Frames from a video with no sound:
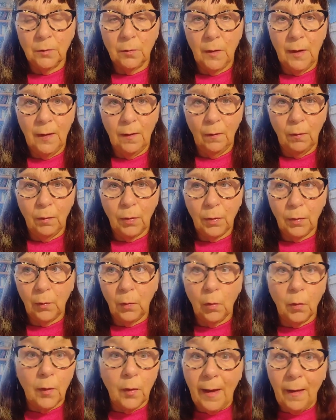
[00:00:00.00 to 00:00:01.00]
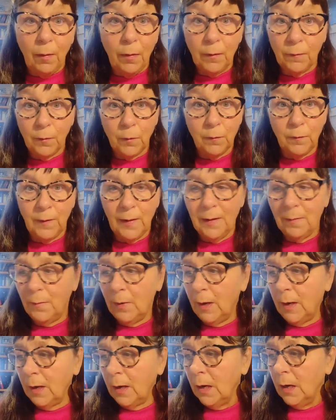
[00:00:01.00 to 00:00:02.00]
your health or the health of your
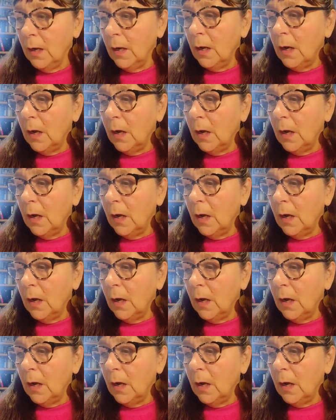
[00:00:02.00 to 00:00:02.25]
family?